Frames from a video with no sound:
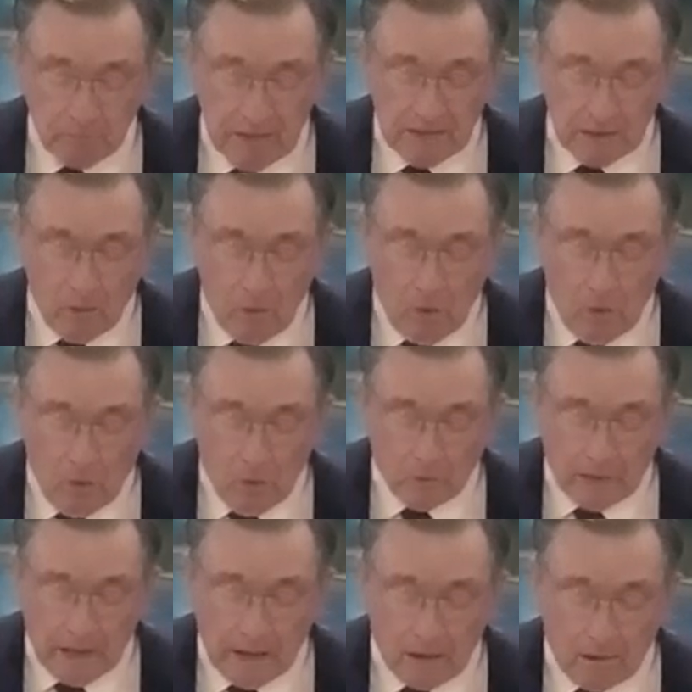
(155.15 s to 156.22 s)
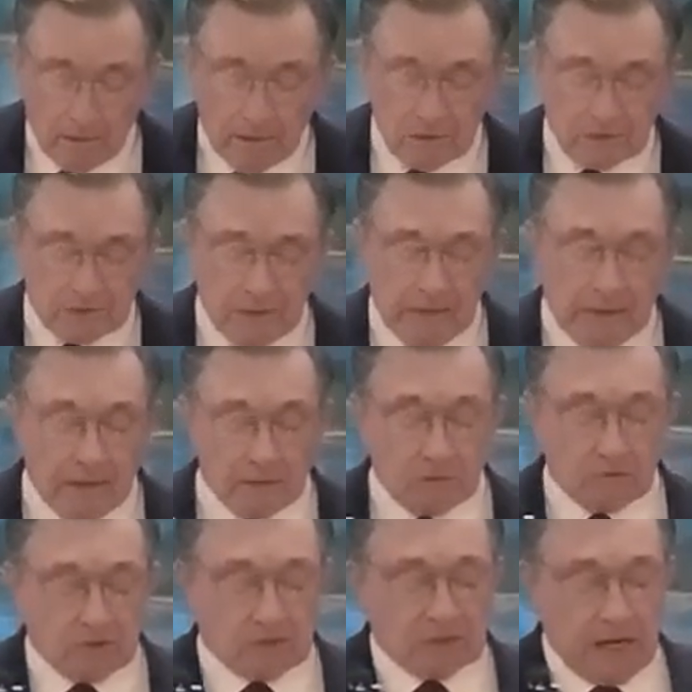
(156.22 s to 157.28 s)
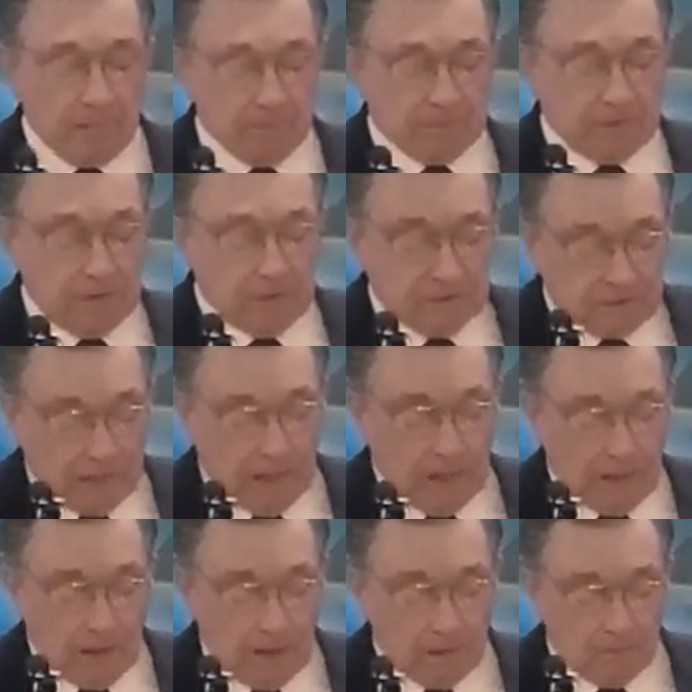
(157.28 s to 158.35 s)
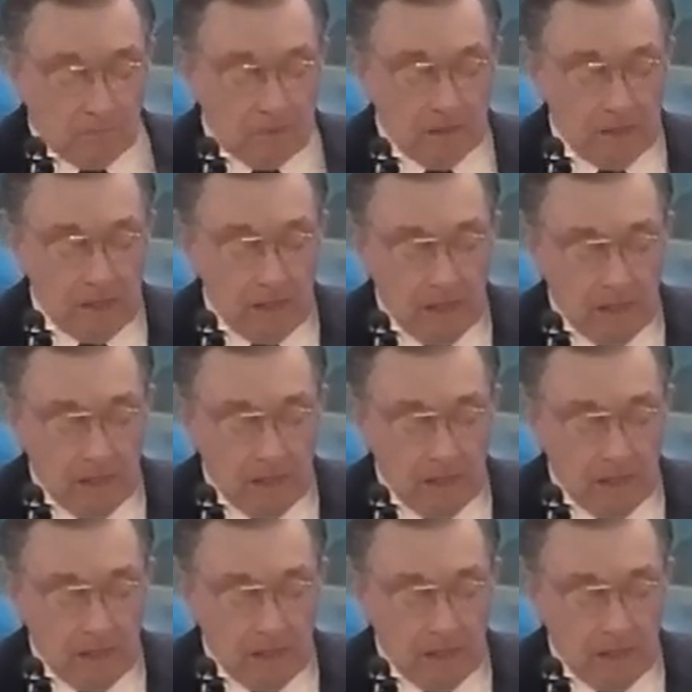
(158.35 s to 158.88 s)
Behold, now is the accepted time.